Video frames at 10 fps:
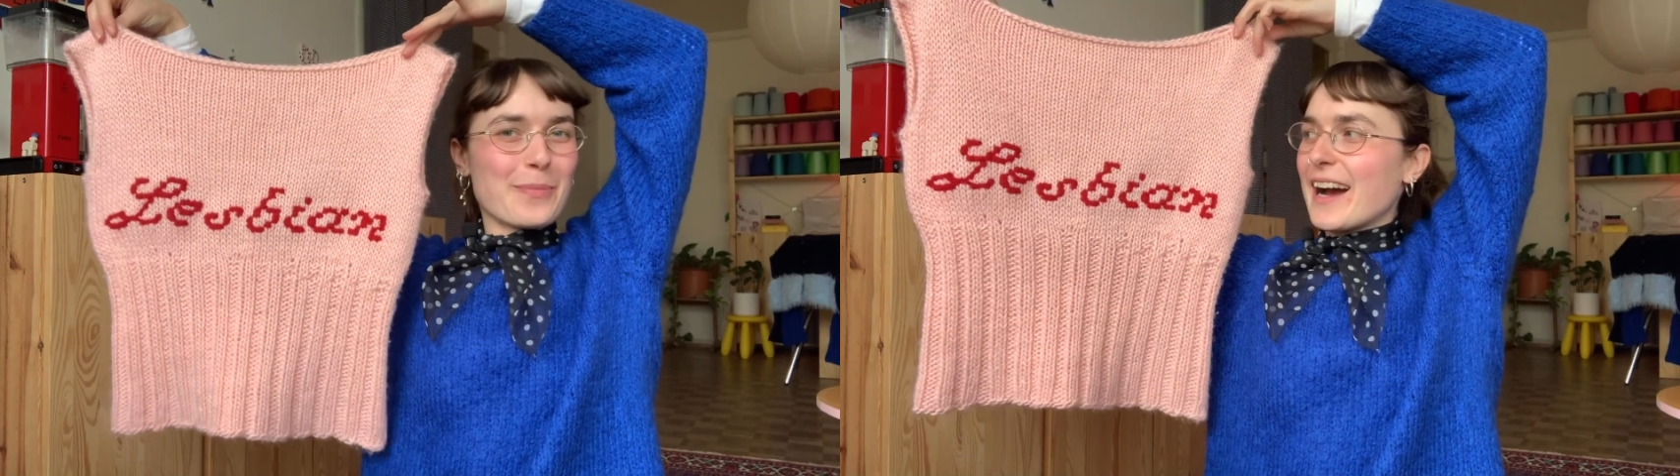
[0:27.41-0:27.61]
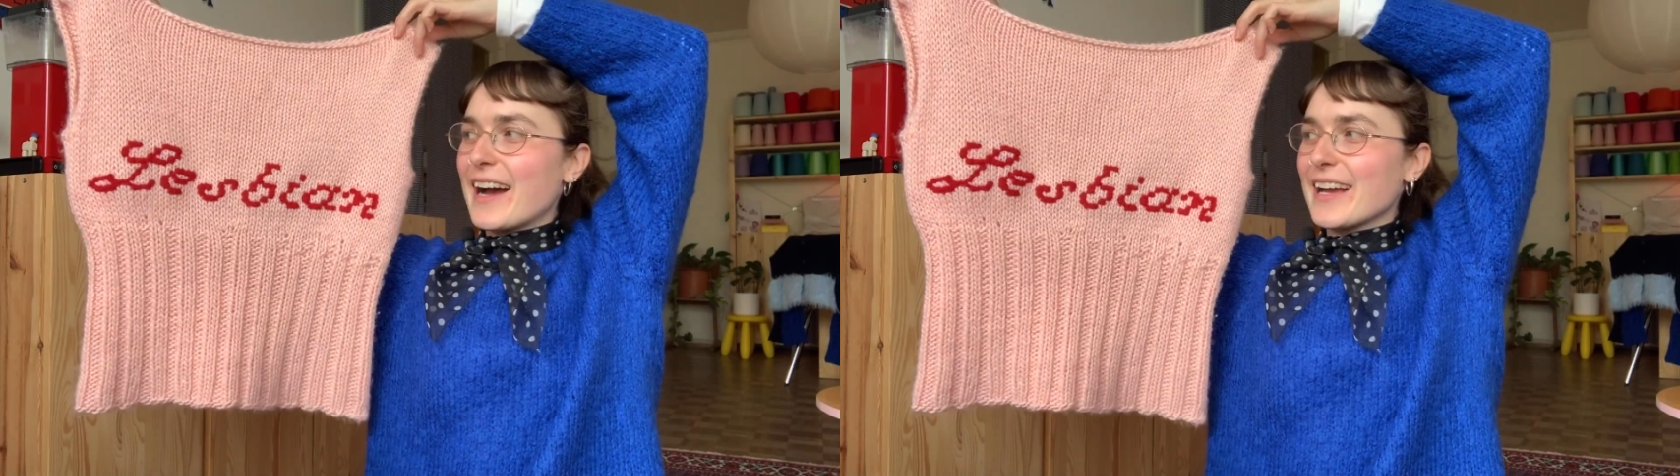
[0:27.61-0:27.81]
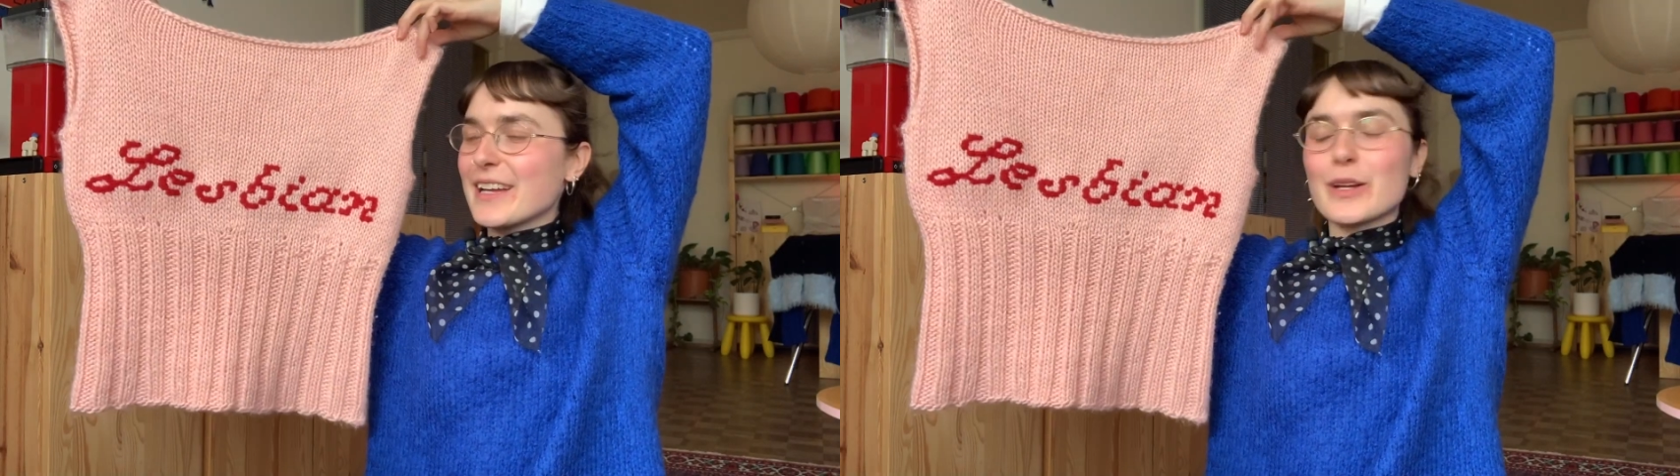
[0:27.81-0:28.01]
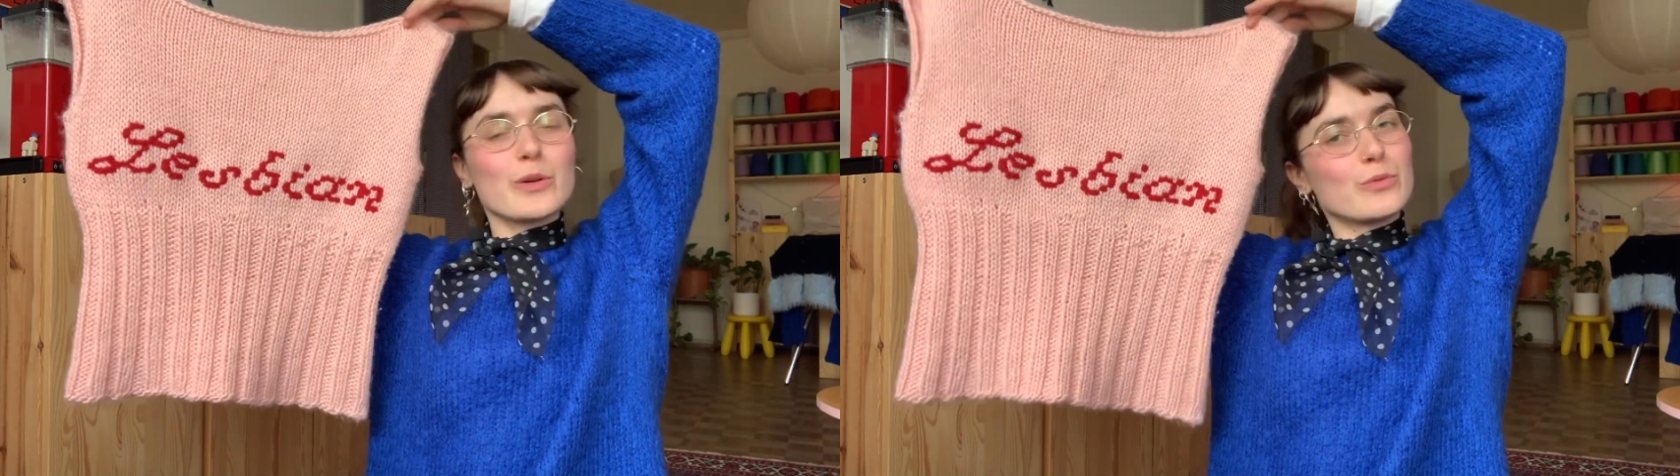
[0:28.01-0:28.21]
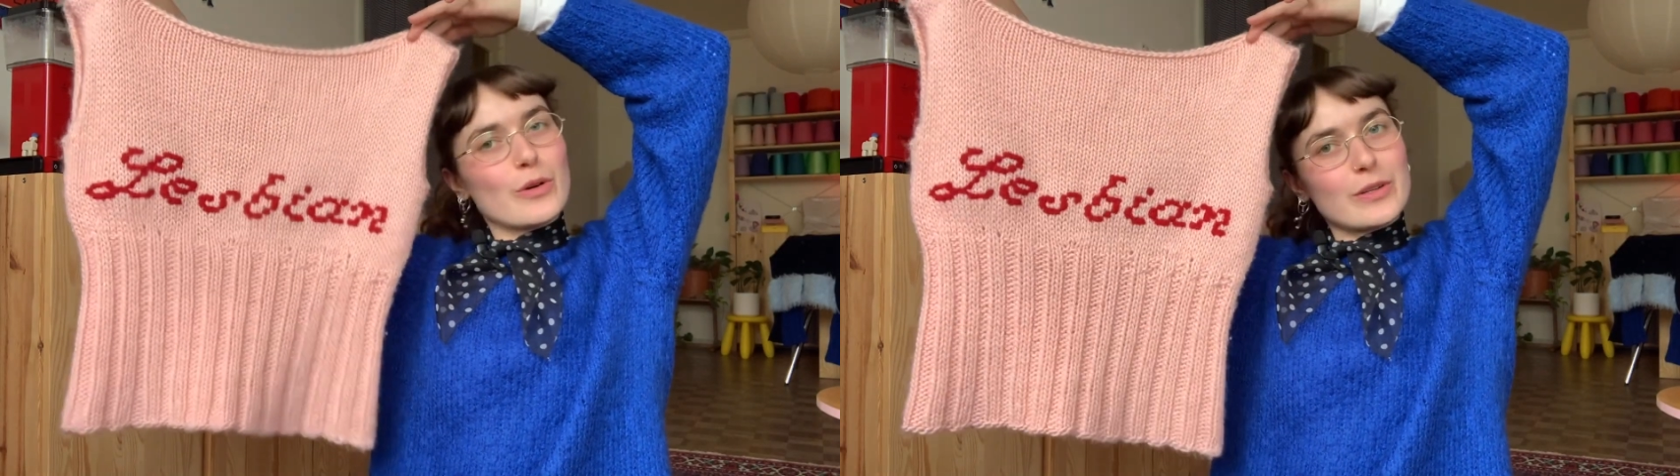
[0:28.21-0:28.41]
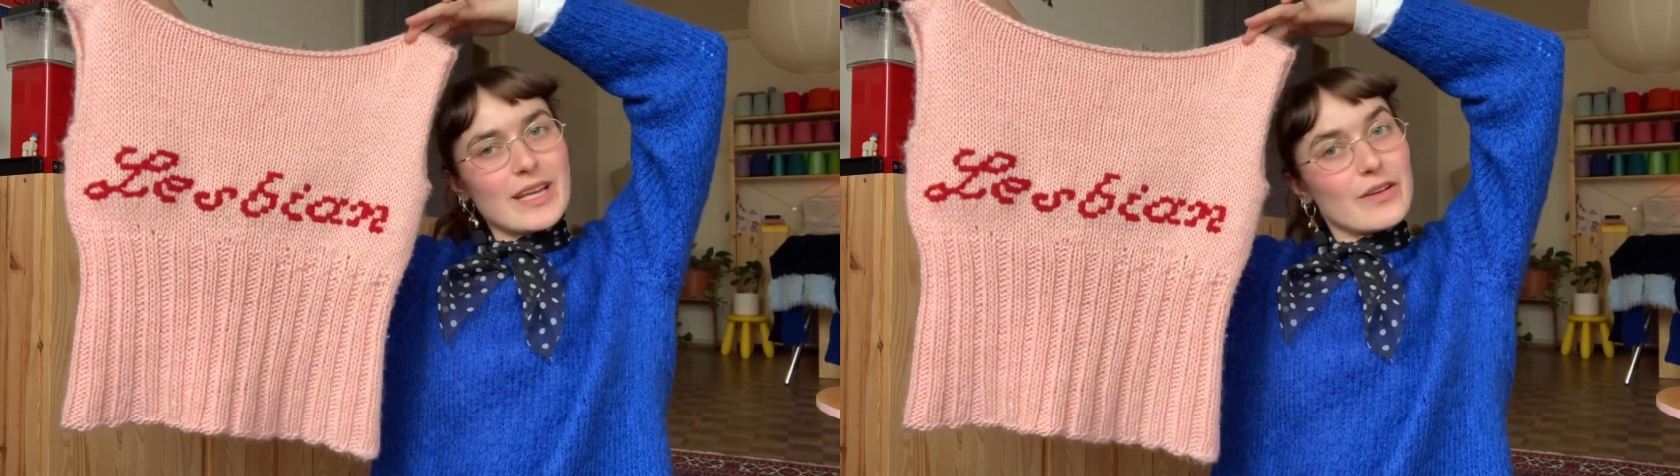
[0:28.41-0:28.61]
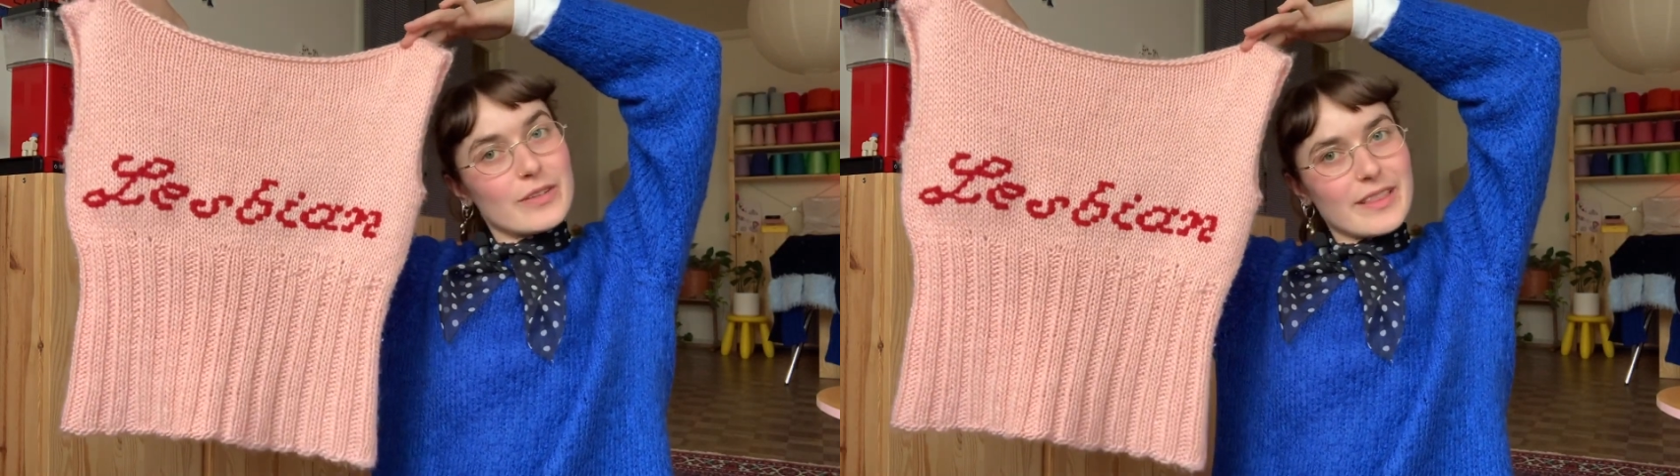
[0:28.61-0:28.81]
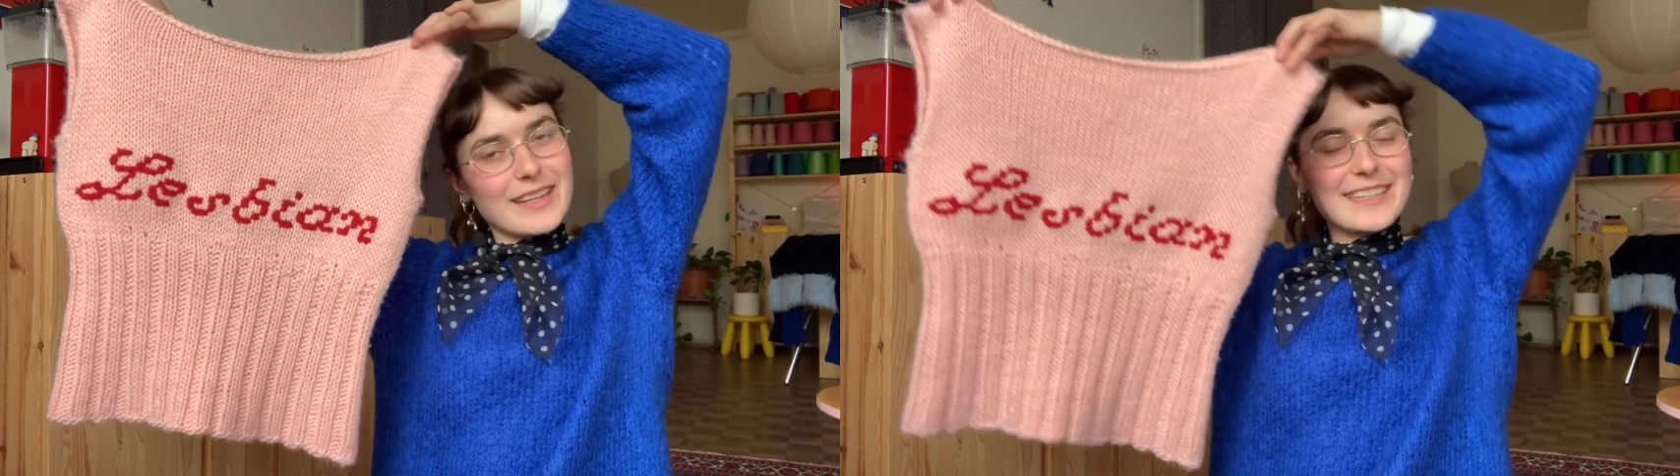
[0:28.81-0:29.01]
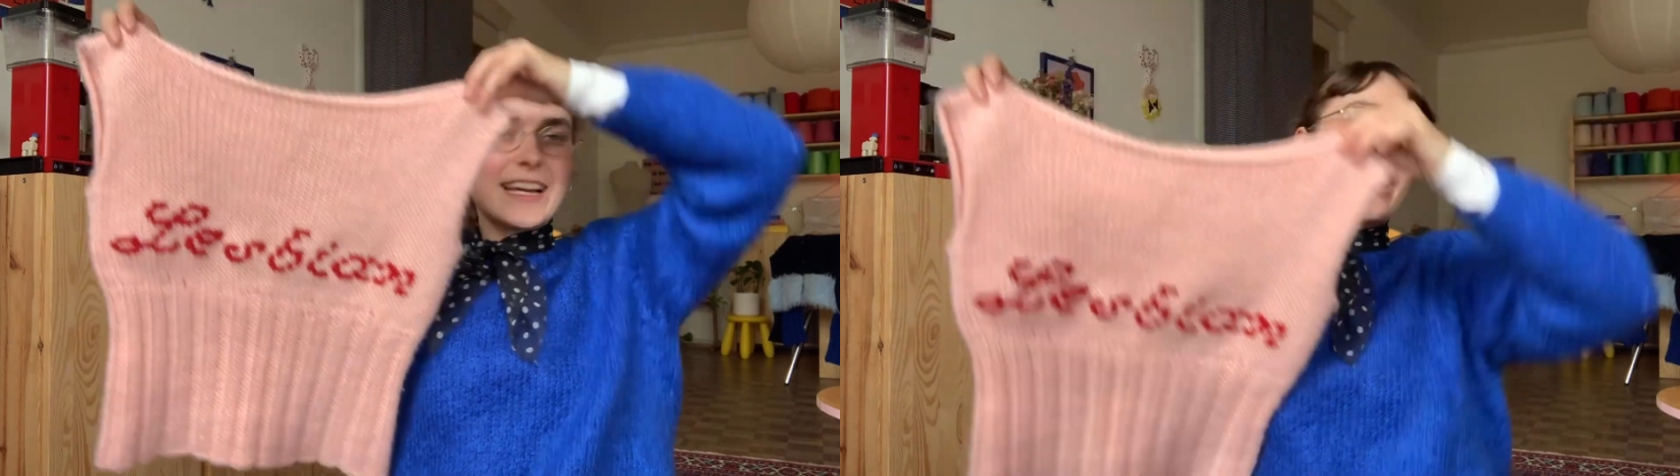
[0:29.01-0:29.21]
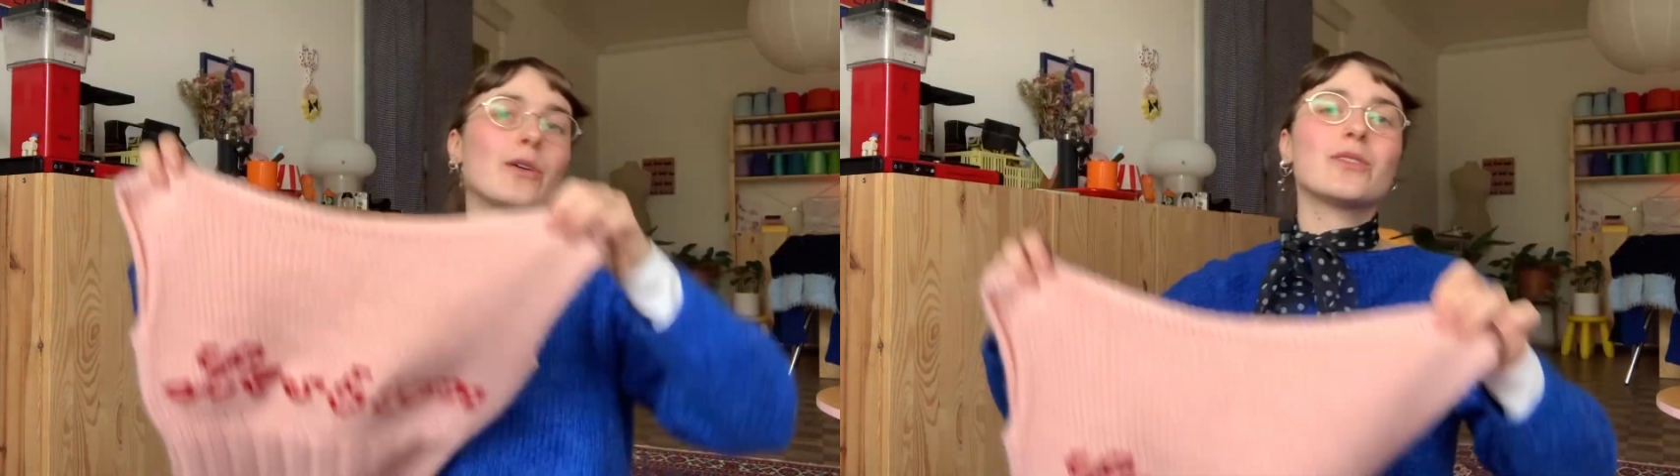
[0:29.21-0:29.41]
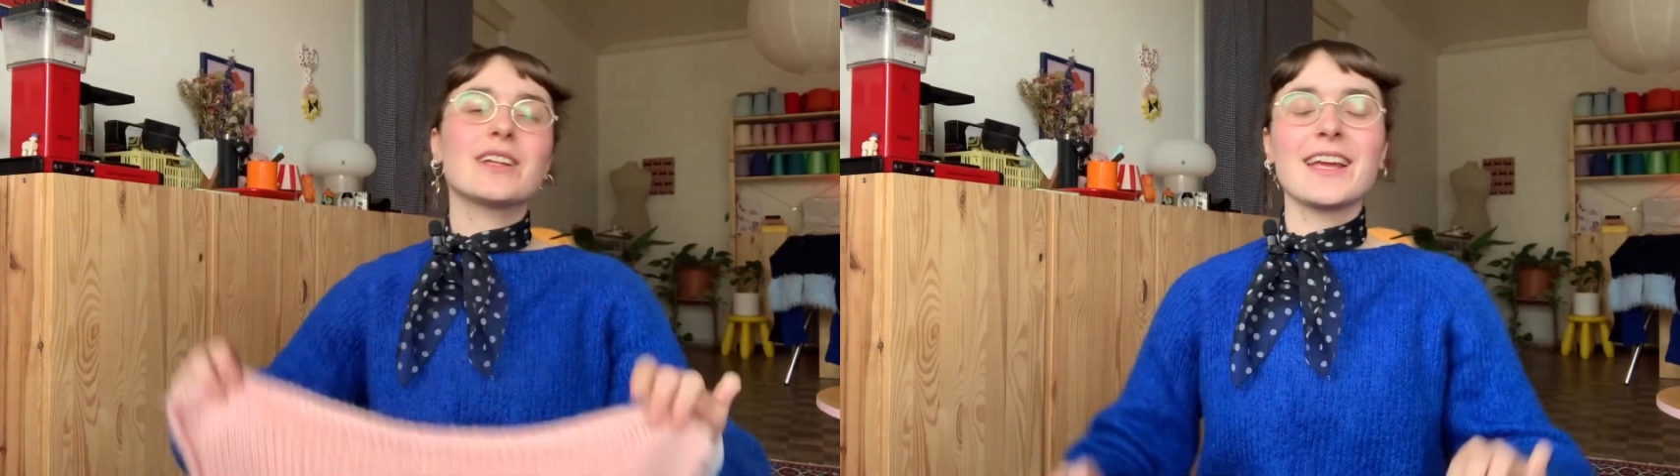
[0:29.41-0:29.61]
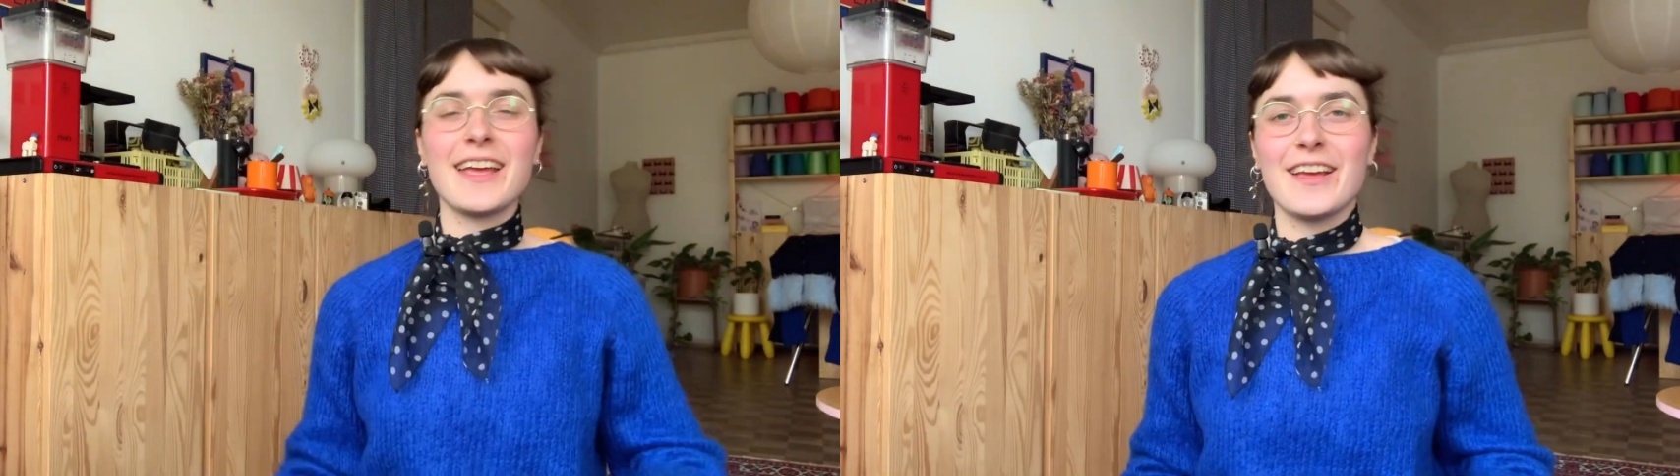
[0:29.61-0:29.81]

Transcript: I wrote everything down